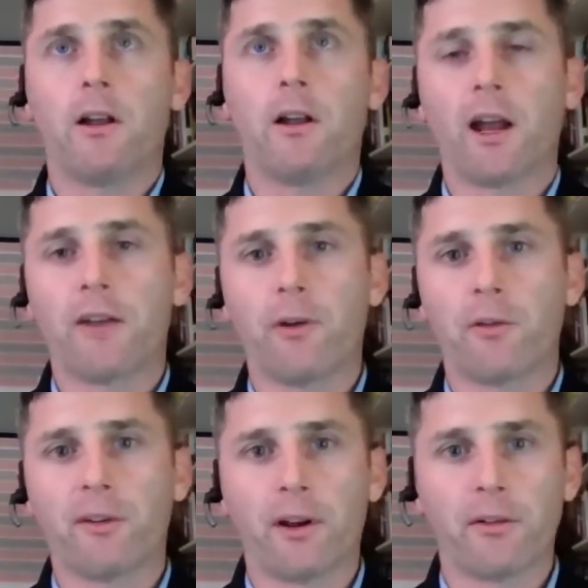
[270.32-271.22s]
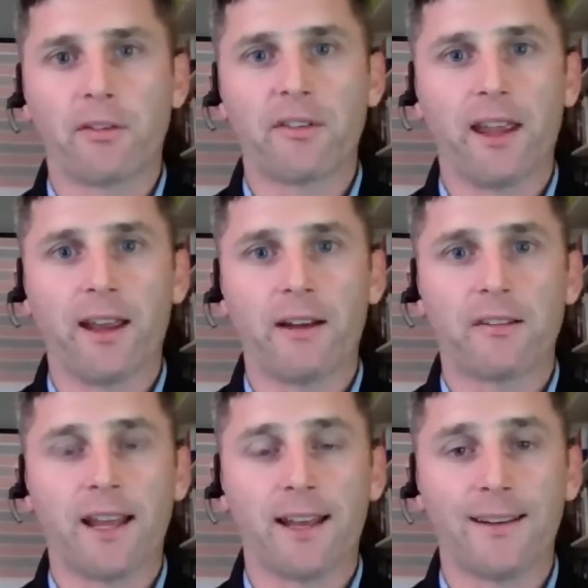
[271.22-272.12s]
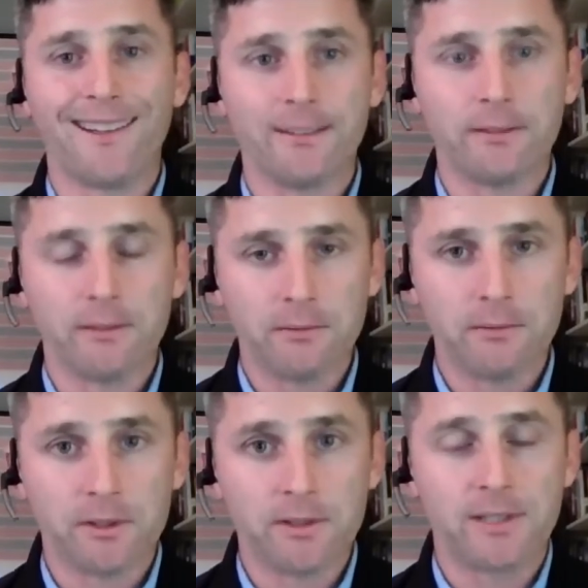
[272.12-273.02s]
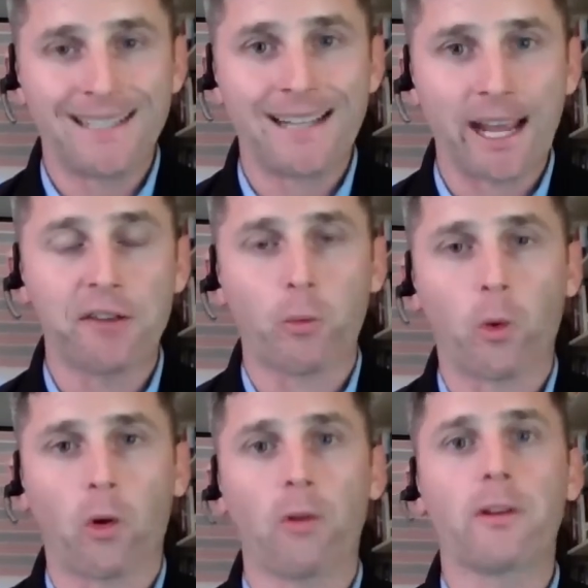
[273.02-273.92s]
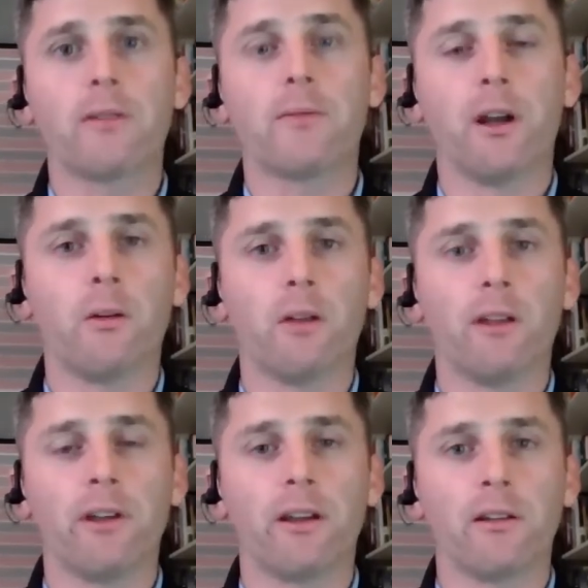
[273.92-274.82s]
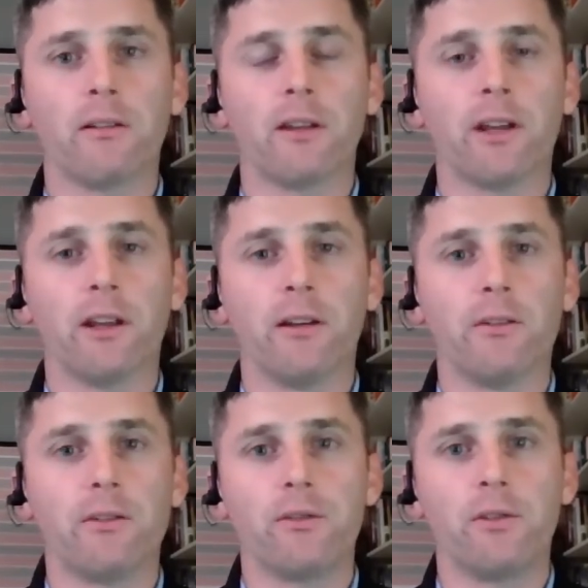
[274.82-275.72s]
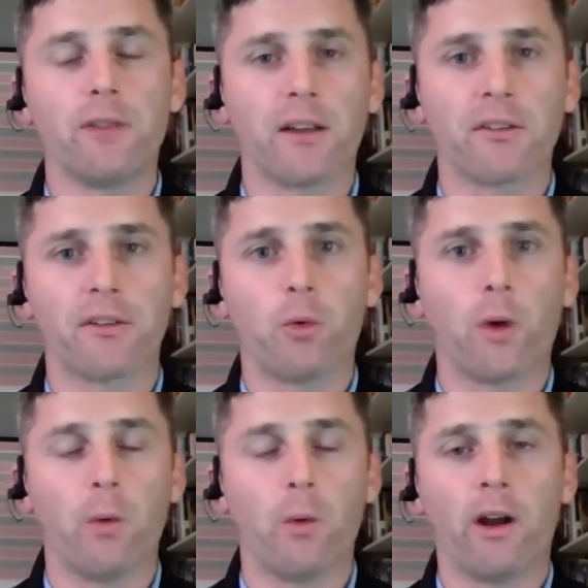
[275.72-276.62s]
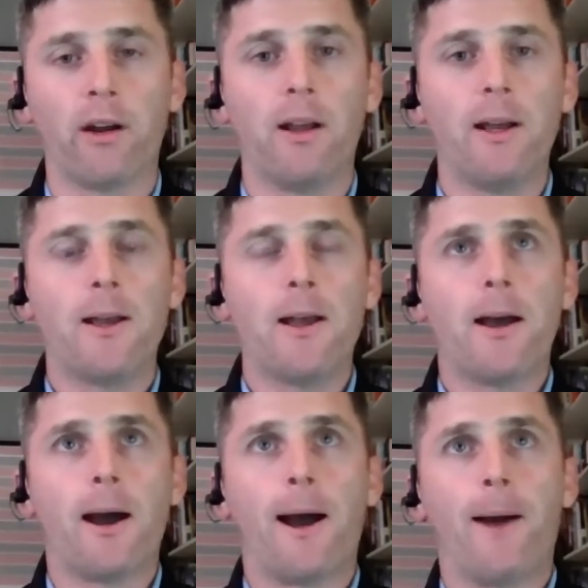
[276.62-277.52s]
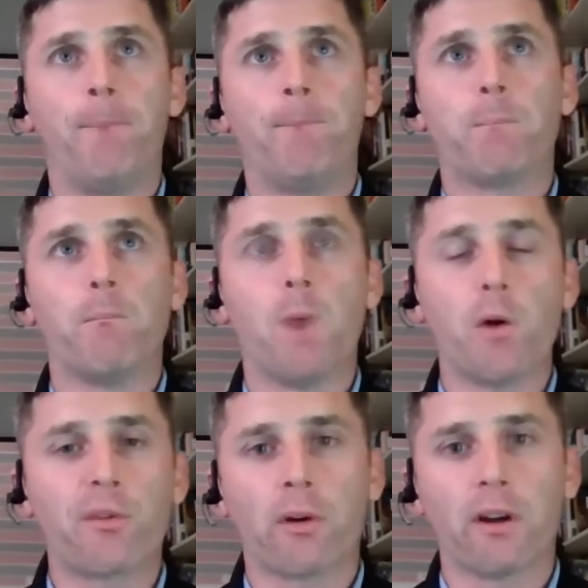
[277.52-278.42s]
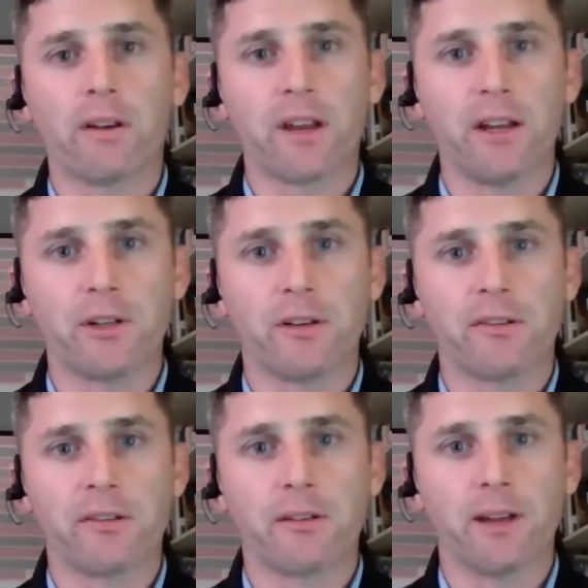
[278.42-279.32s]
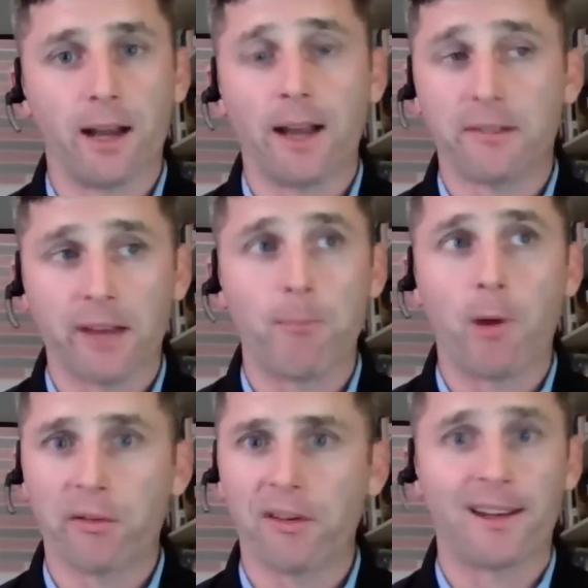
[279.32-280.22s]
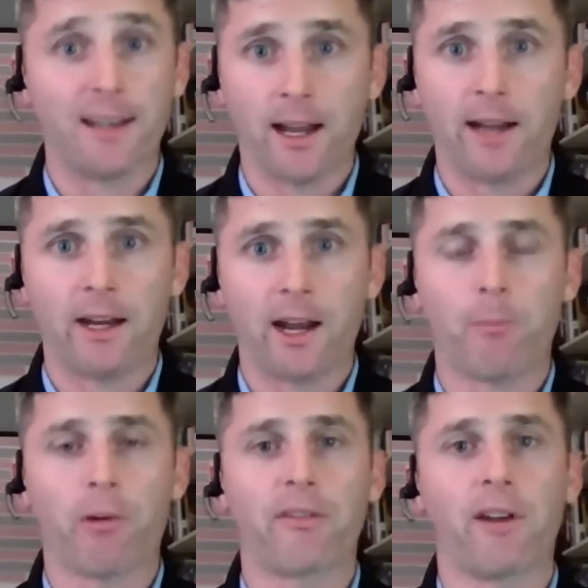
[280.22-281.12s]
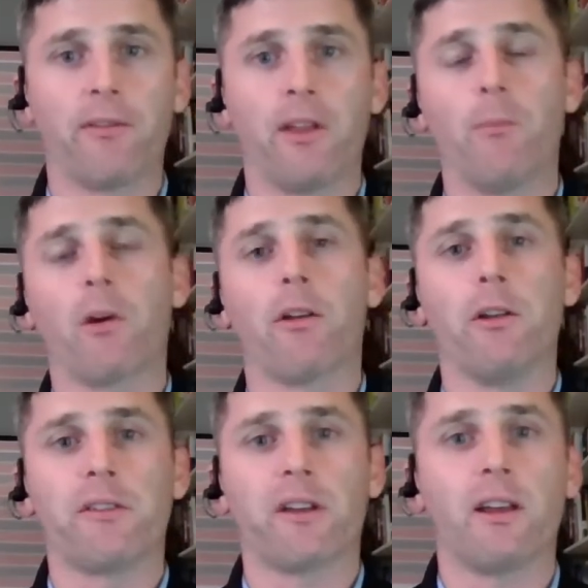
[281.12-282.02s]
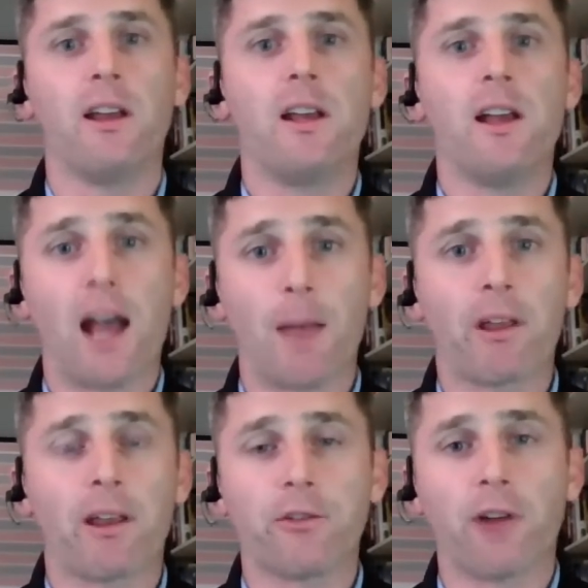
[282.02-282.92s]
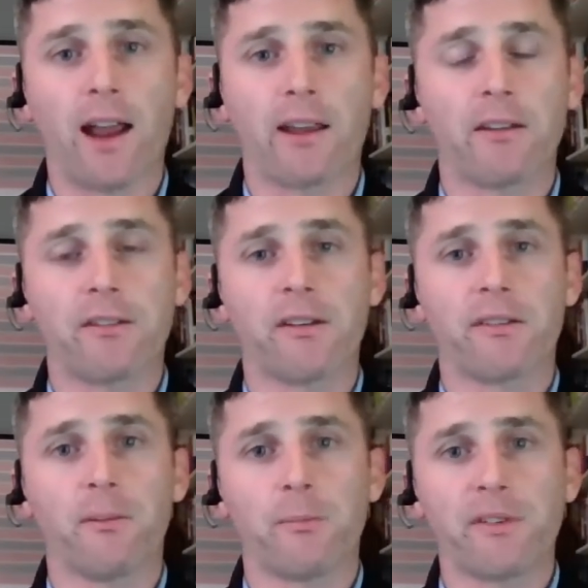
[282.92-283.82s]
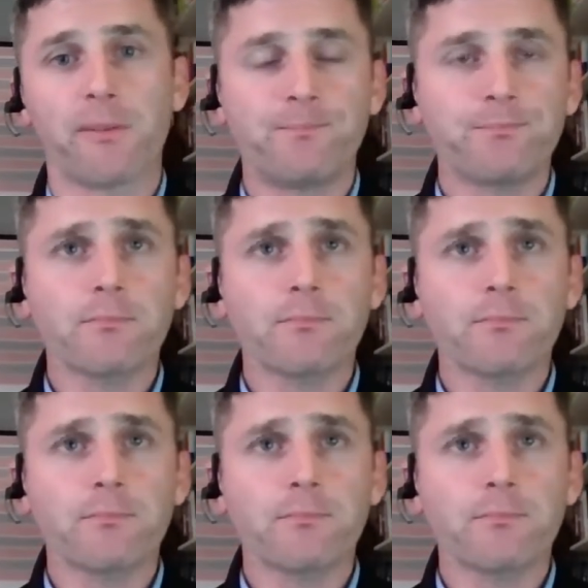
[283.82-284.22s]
a lot of folks don't understand is that in today's world, you know, living living in 2021, um, most organizations, and I say most, like 99% of them, are using applicant tracking systems.